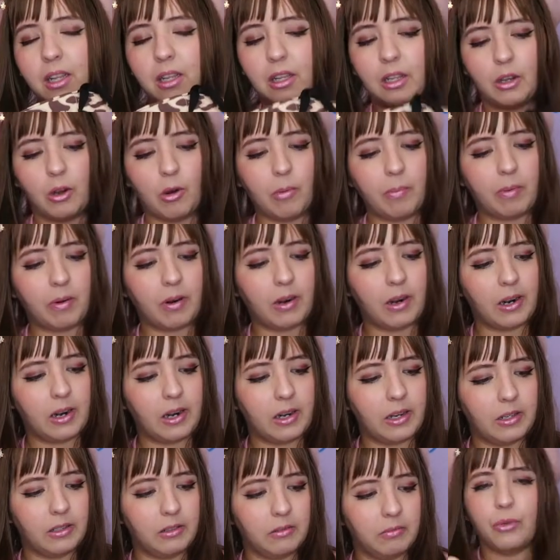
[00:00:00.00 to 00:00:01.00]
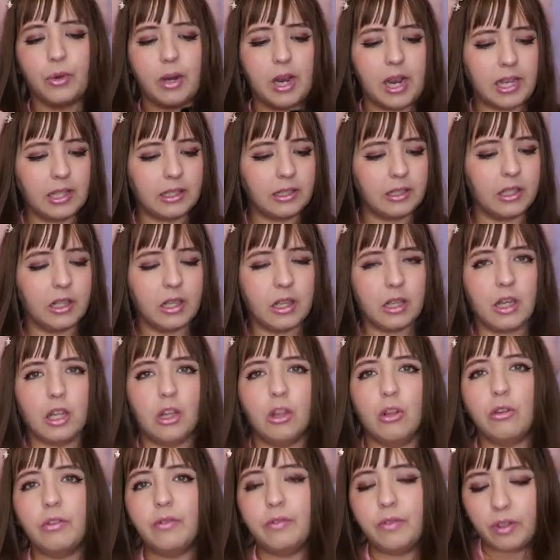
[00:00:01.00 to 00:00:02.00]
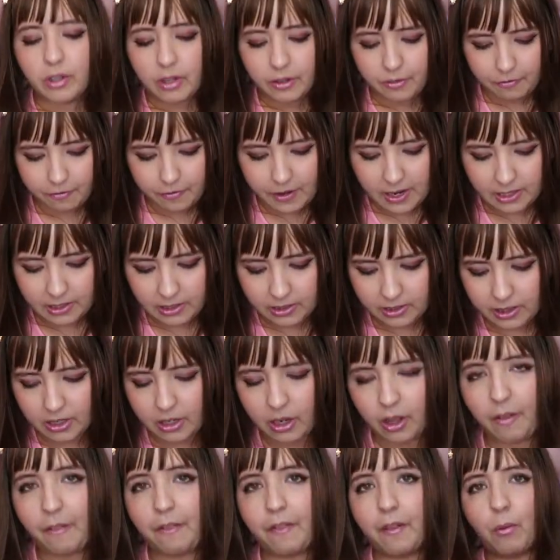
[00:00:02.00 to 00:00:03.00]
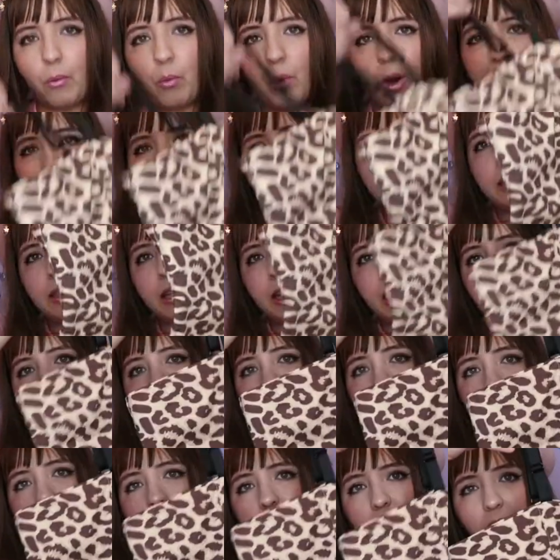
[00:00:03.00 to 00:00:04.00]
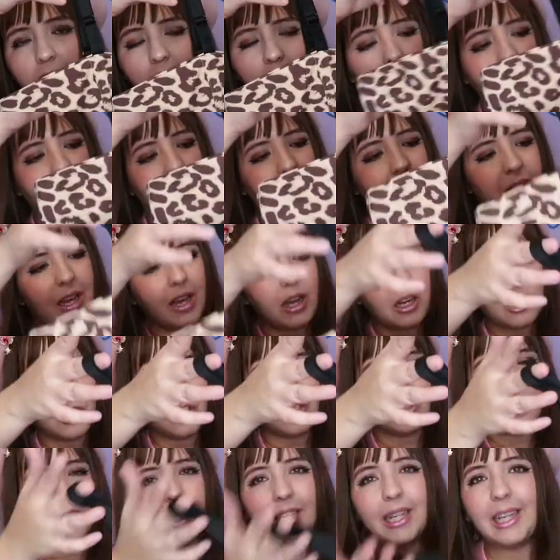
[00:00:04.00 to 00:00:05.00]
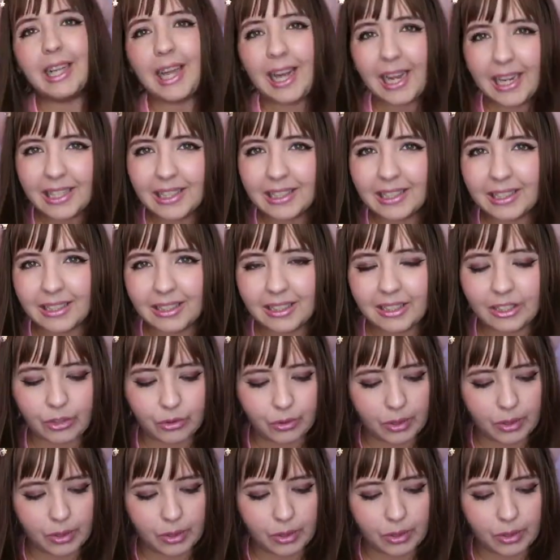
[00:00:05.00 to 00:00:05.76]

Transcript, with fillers: the leopard dress. It looked very fancy on the website. I actually like this